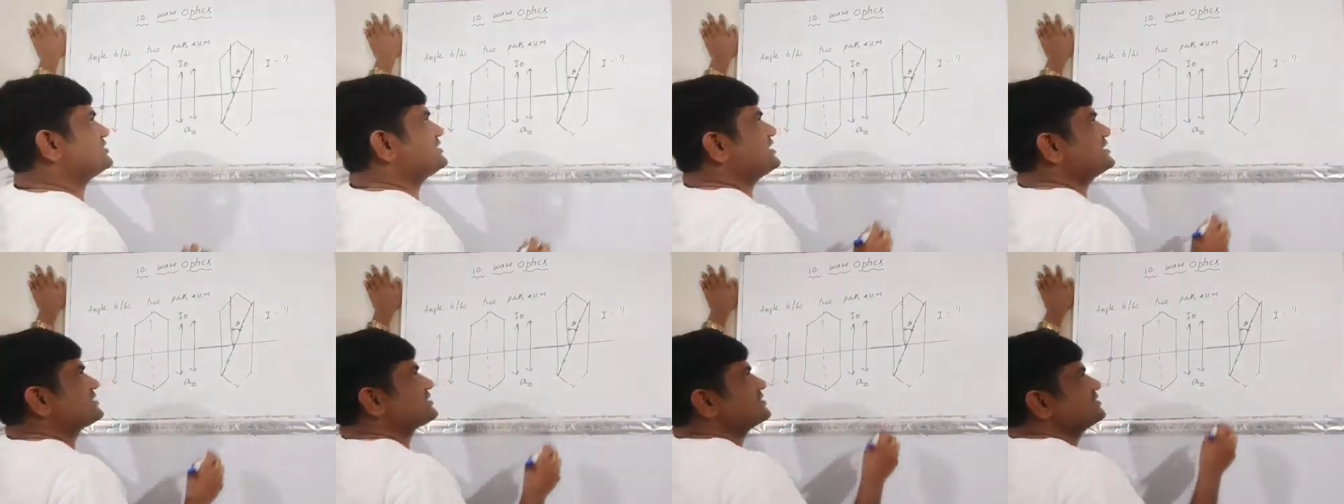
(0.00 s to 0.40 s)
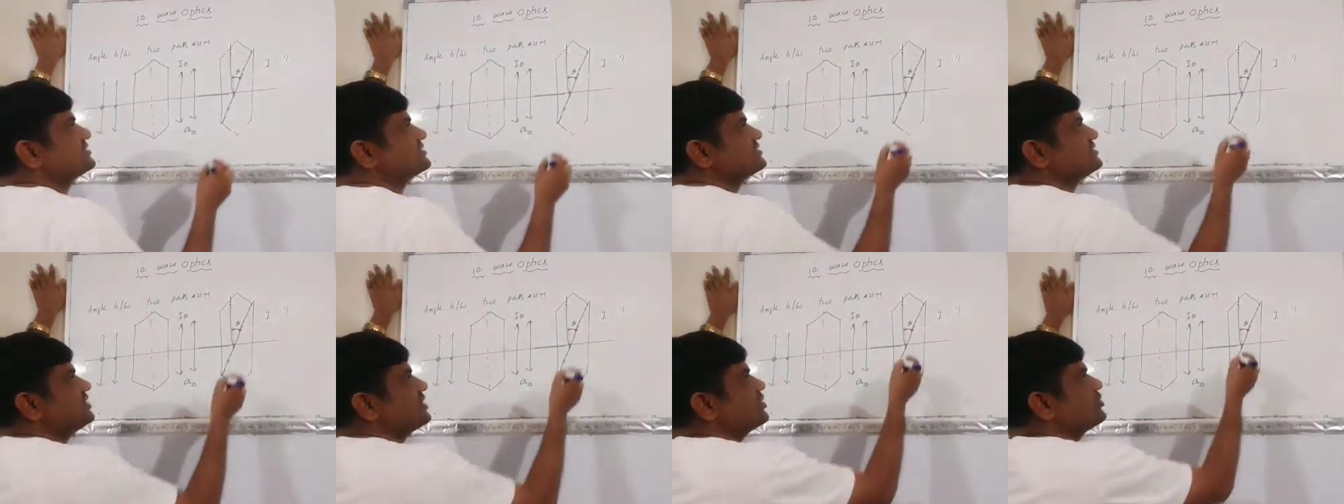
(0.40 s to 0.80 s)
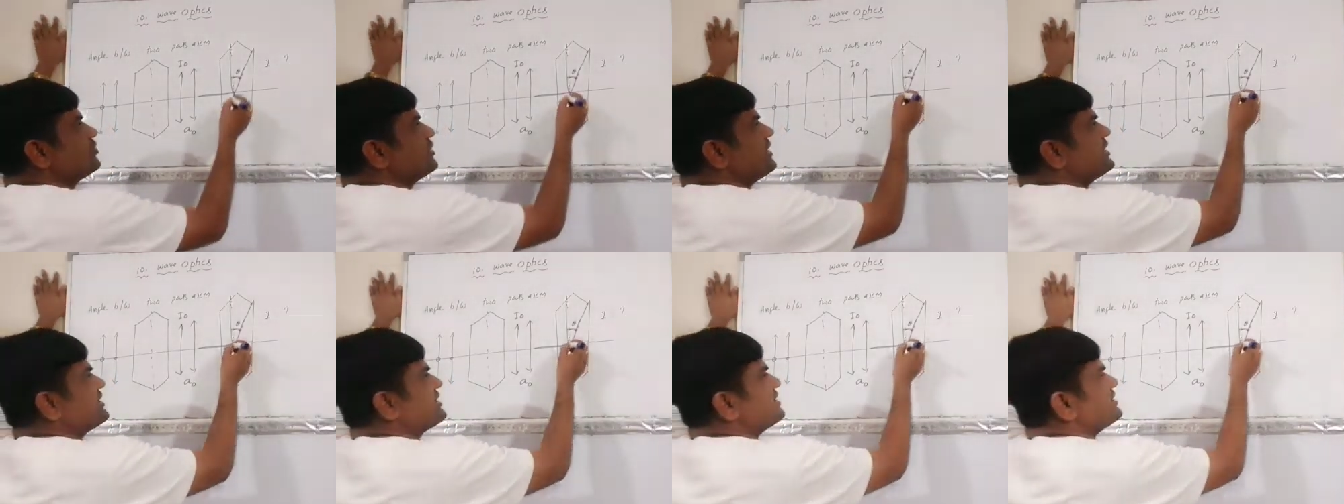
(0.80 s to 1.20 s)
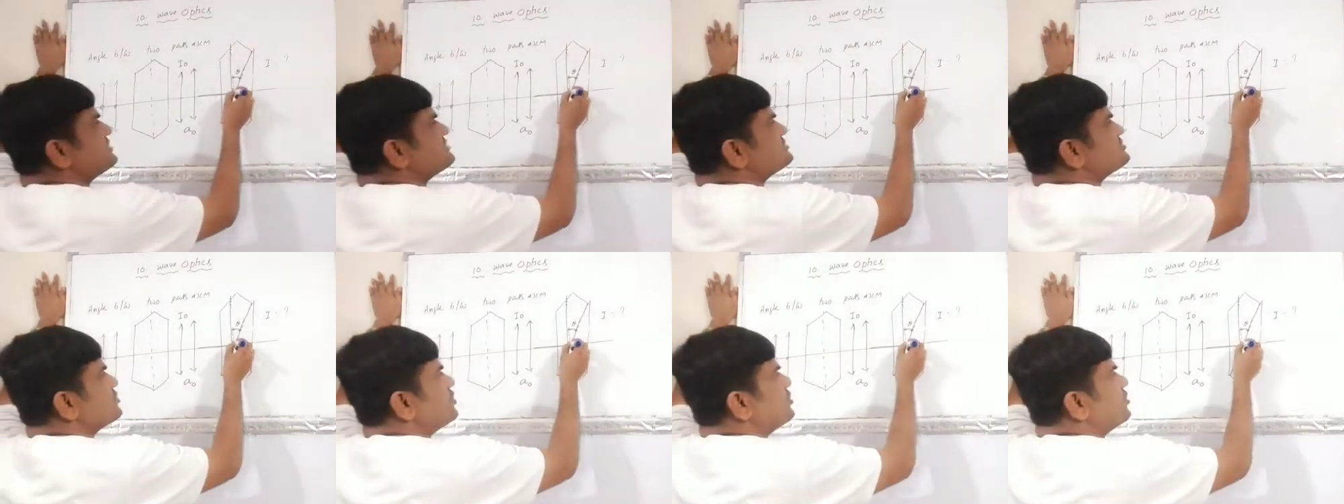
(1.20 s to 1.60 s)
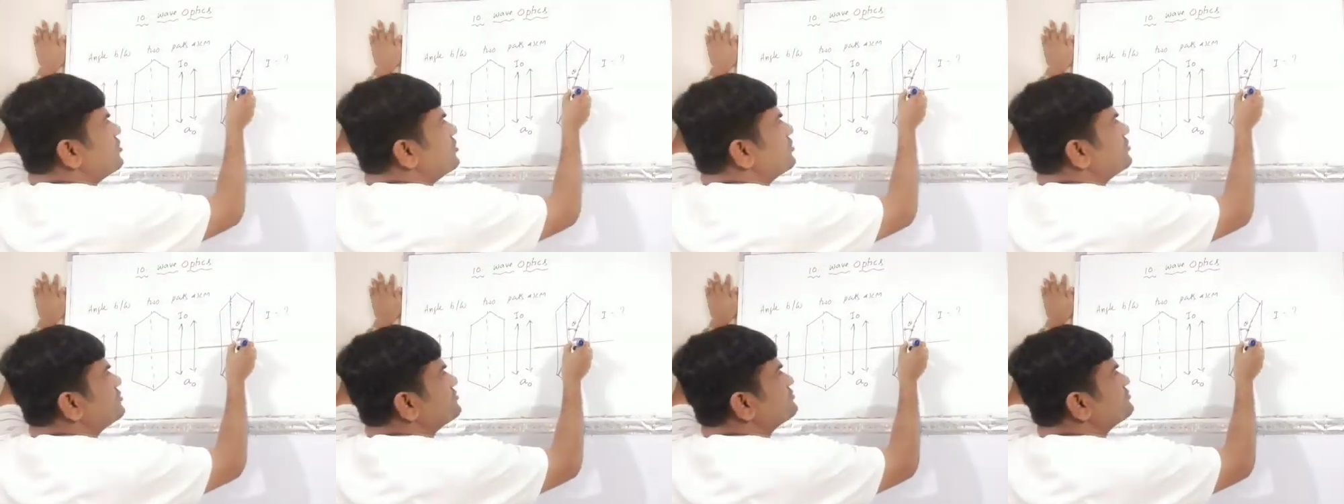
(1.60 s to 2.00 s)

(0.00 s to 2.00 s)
that now I can resolve